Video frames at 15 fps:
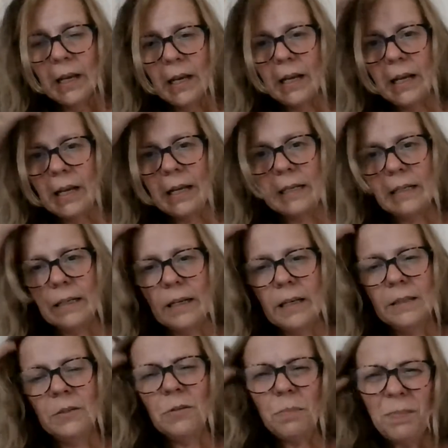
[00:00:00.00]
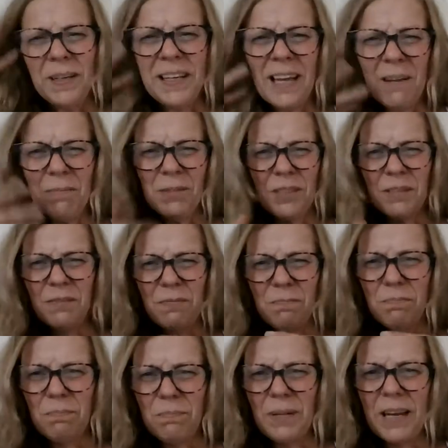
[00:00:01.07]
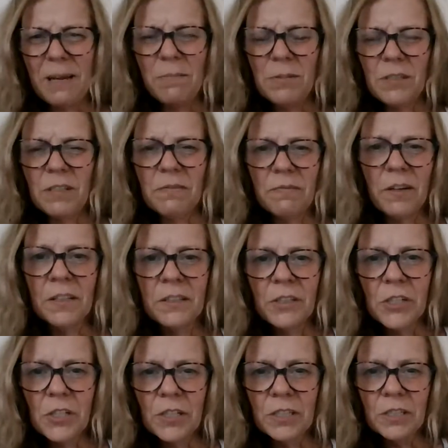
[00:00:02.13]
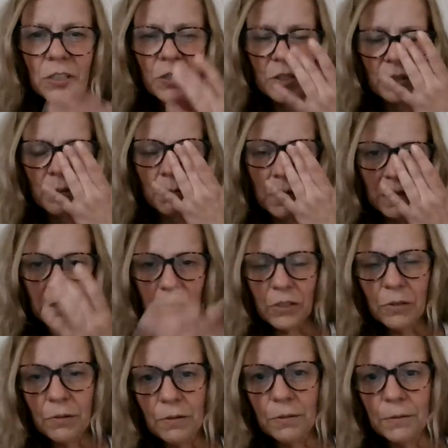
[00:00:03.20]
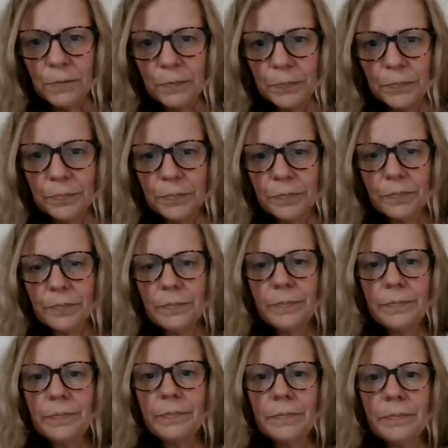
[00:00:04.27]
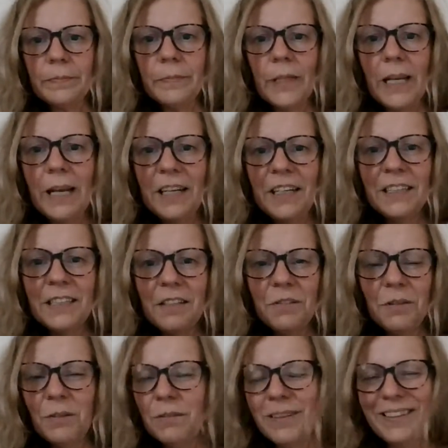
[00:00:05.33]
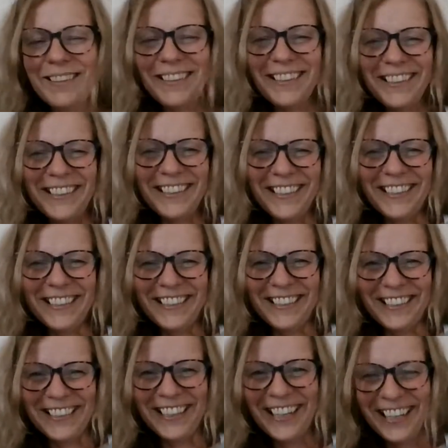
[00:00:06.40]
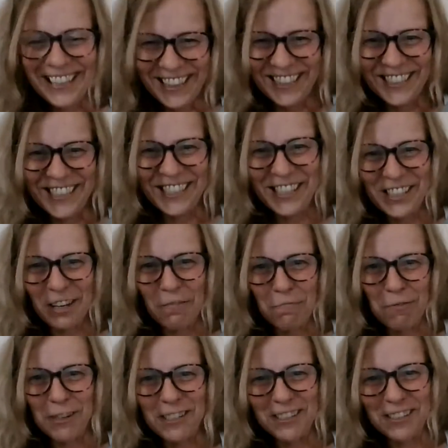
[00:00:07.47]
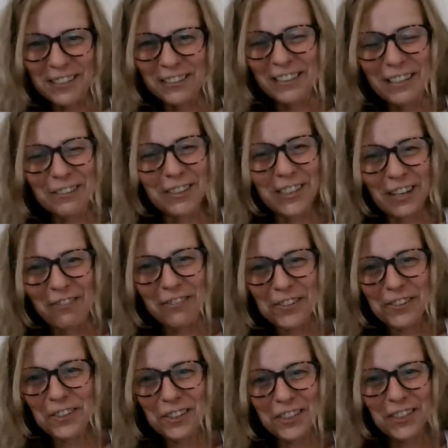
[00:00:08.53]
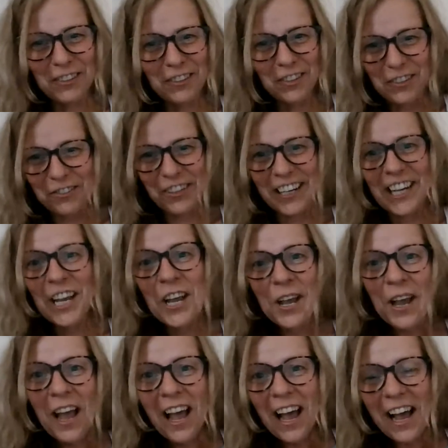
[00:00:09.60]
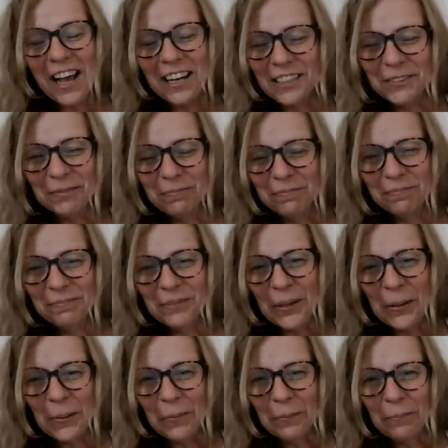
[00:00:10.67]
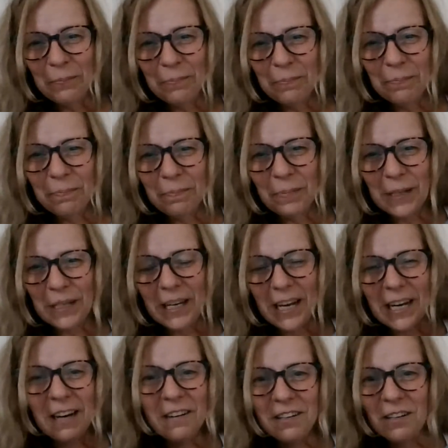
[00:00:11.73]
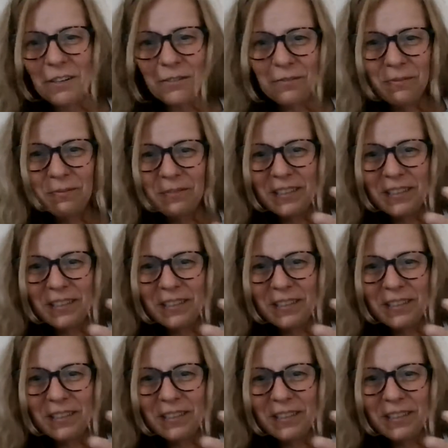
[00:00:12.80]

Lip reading: and not being able to function too well at all. And I don't know if this is so personal. I'm so sorry, but I don't know if